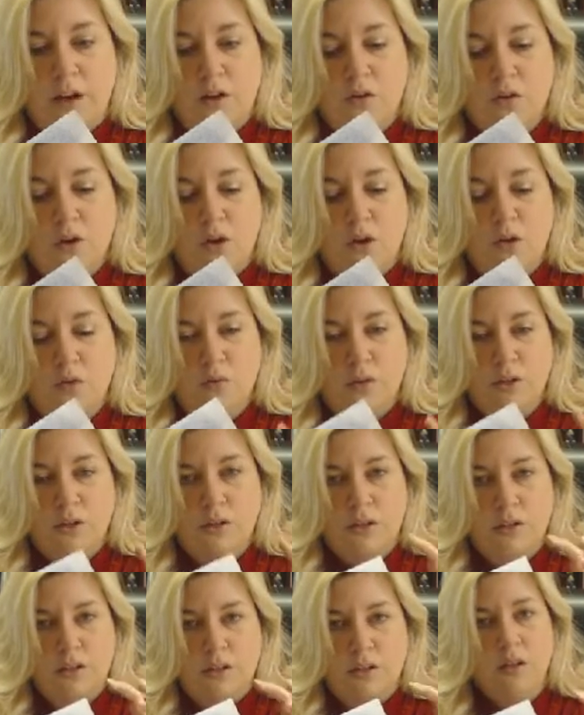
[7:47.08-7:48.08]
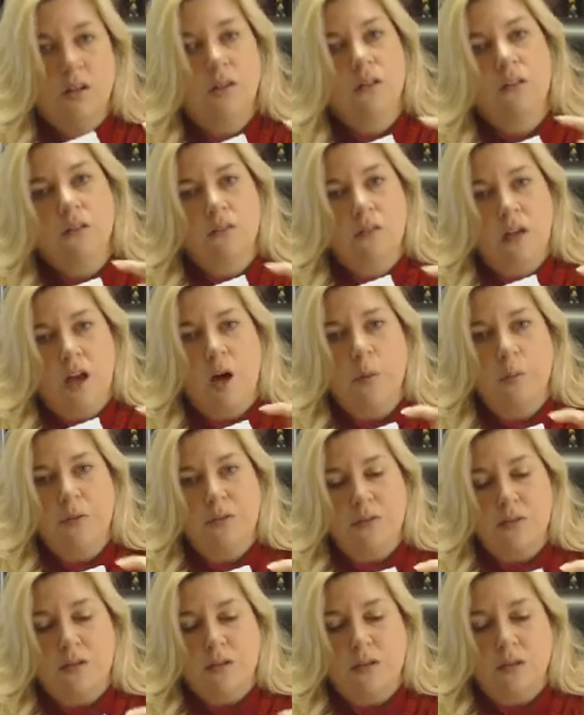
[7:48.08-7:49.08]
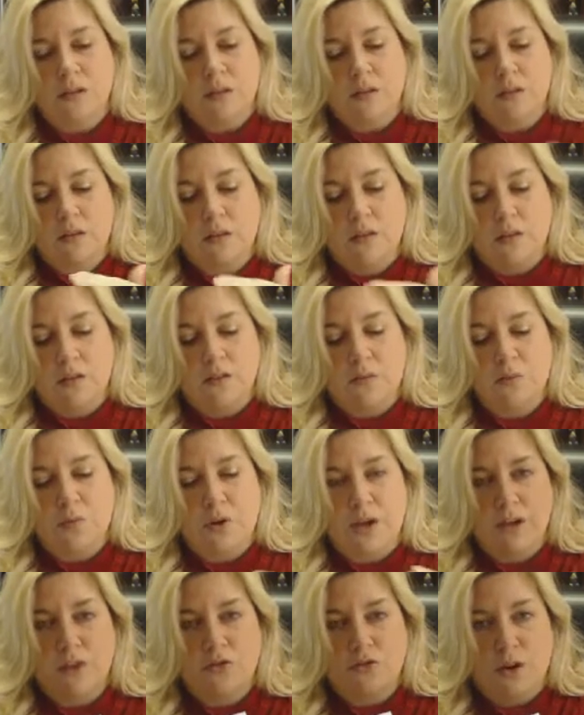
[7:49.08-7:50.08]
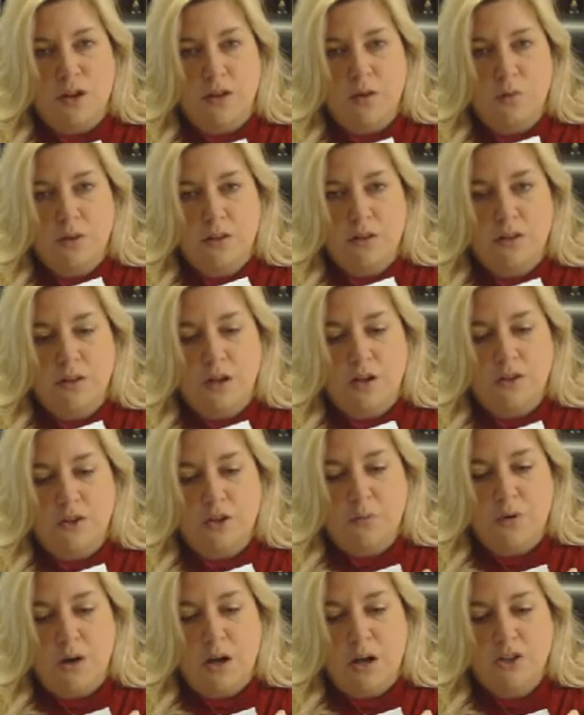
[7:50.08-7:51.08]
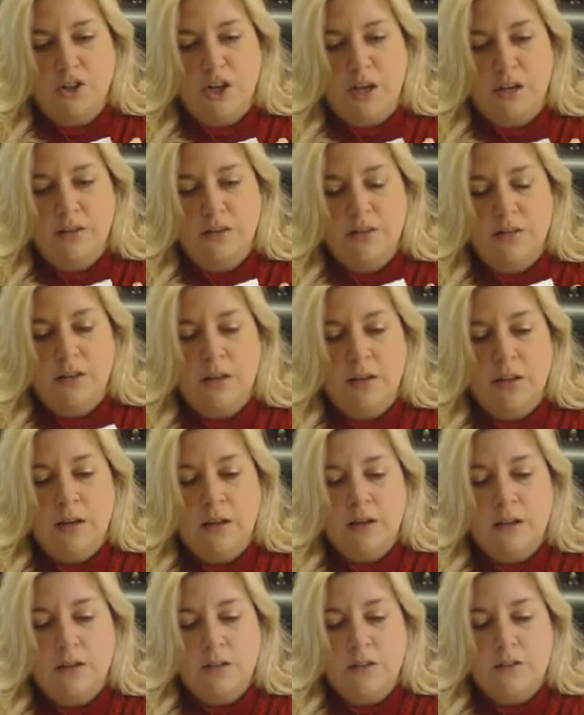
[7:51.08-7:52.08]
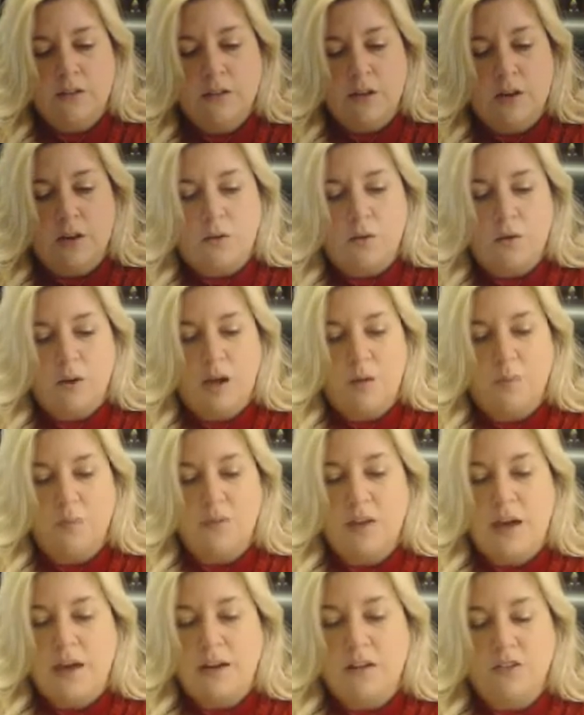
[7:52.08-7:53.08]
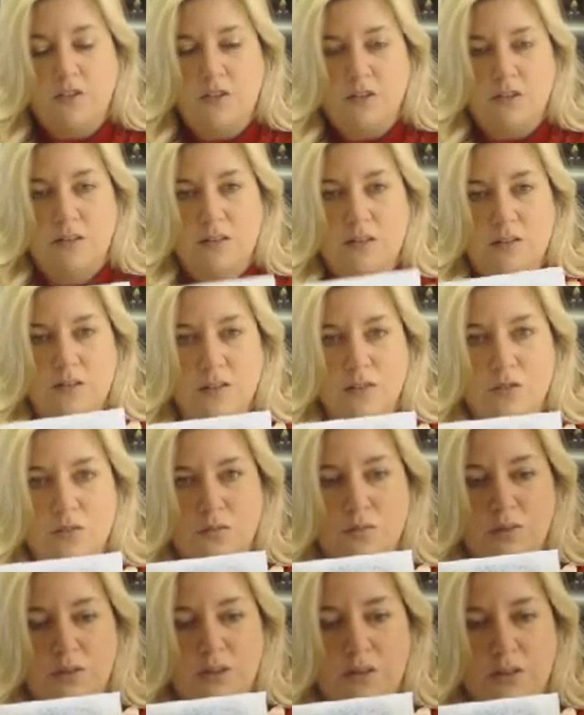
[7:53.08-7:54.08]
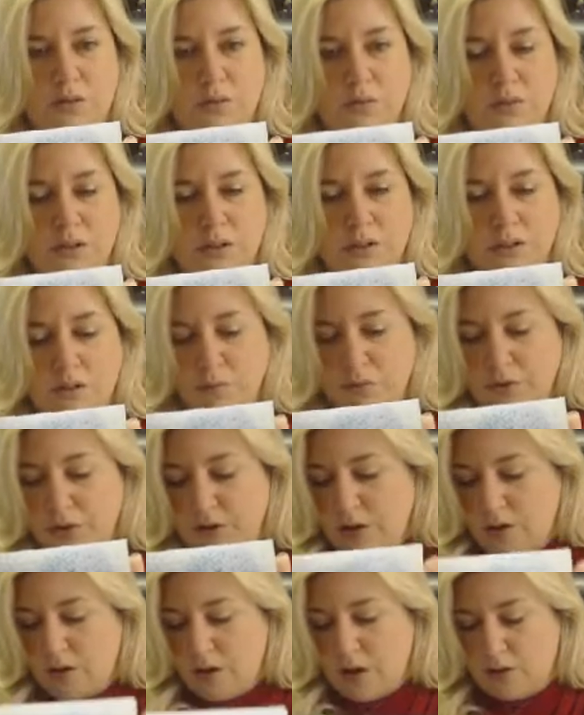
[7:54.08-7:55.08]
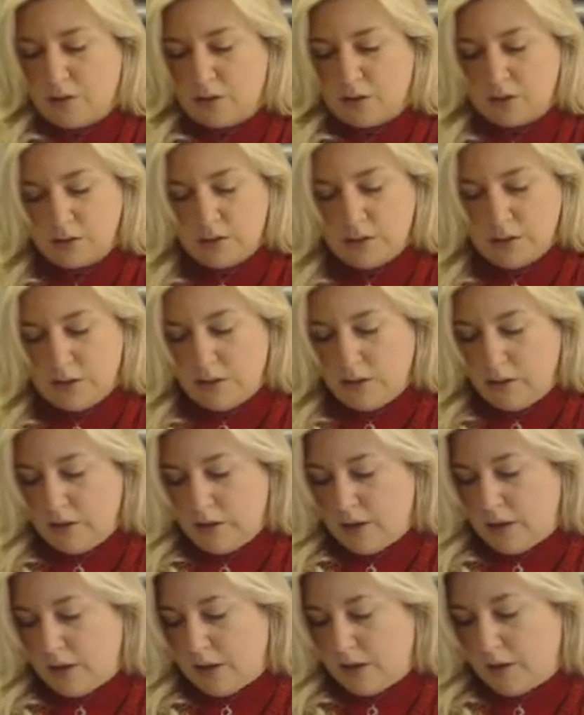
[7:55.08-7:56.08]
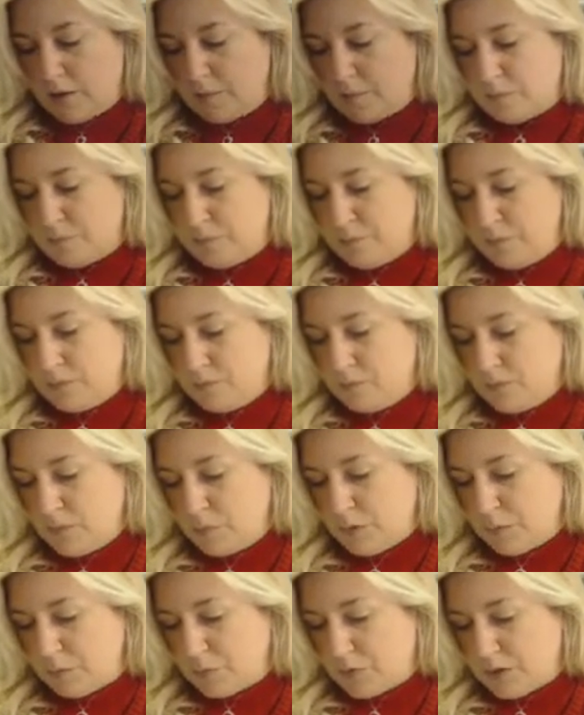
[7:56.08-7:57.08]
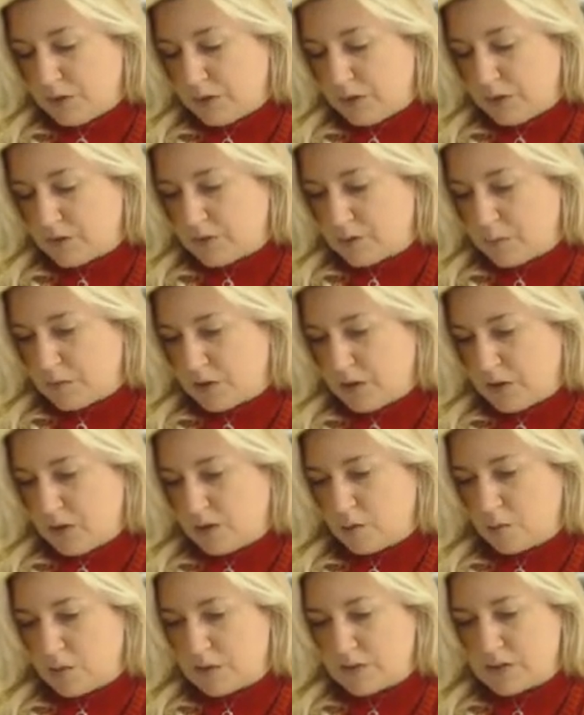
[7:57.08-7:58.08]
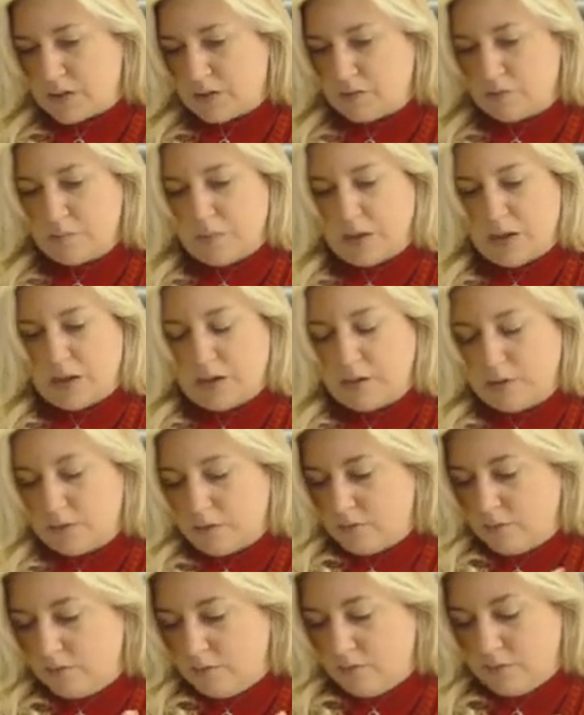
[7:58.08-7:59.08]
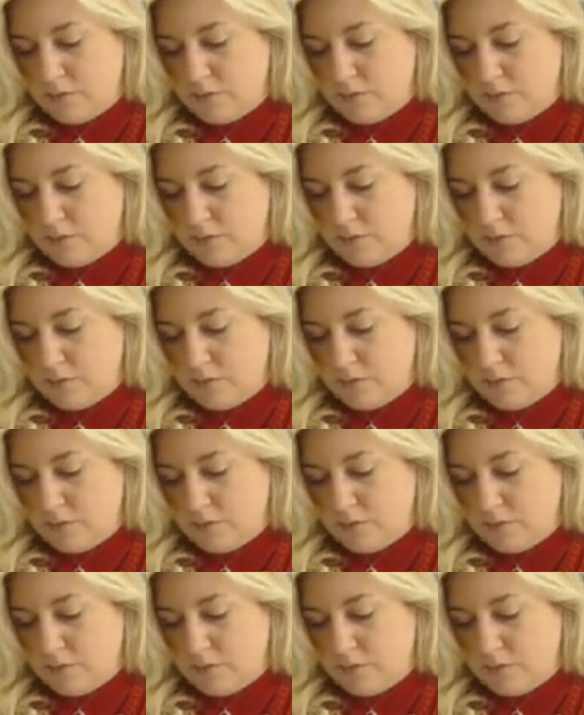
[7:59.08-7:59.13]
alcohol really helps the spray dry quickly on your project. So that is just, it's really, really a pretty color. Let me bring in some of the other ones I've made